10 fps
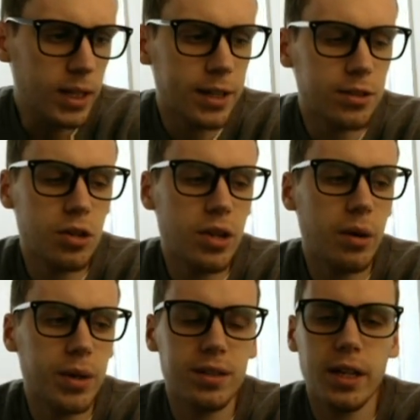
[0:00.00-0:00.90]
and to do that
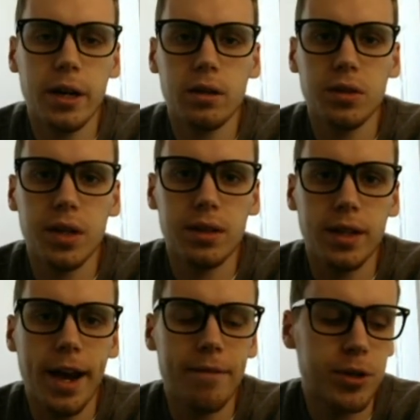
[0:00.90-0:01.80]
we need to calculate
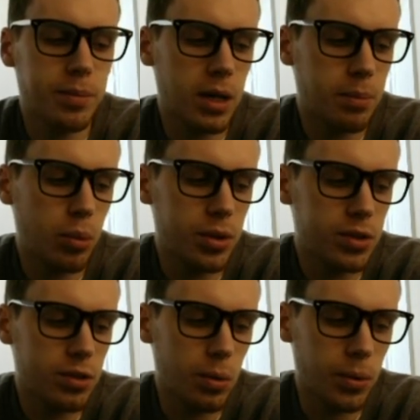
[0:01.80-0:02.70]
the average amount of points
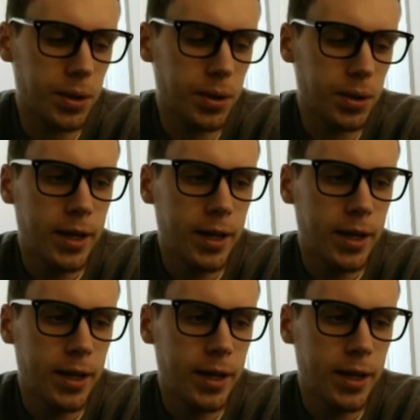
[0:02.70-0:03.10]
scored